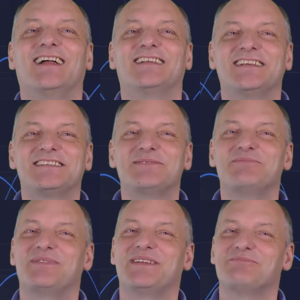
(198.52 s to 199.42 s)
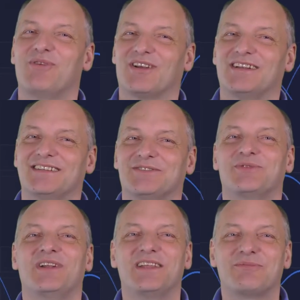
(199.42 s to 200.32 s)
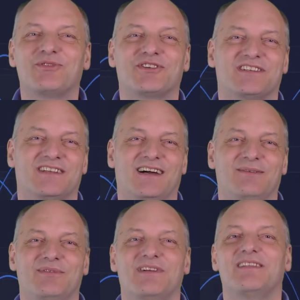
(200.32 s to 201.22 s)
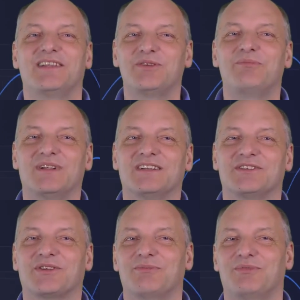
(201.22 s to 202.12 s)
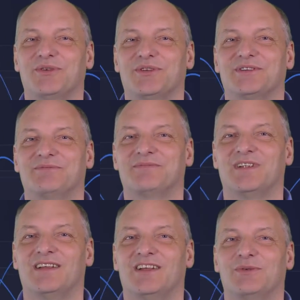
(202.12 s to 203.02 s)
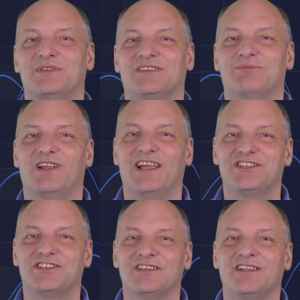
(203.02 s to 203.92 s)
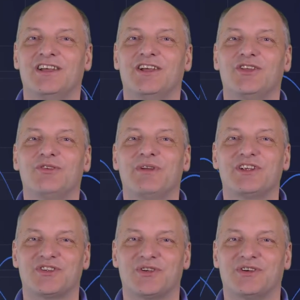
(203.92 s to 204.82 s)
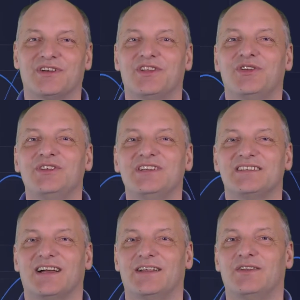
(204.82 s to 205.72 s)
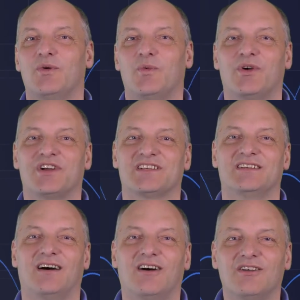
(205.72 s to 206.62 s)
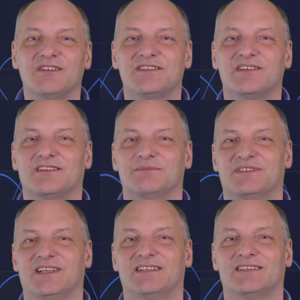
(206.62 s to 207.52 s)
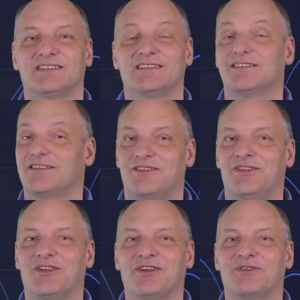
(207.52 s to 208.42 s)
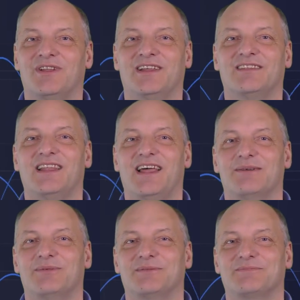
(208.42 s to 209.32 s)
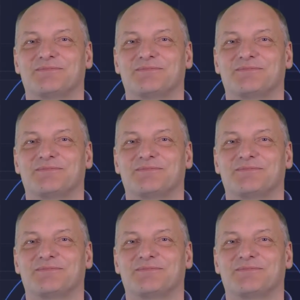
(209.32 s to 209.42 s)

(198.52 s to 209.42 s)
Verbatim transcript: A system being modeled is really a prototype that you build on a computer. With simulation, you make sure your design works under all circumstances, not only in the lab.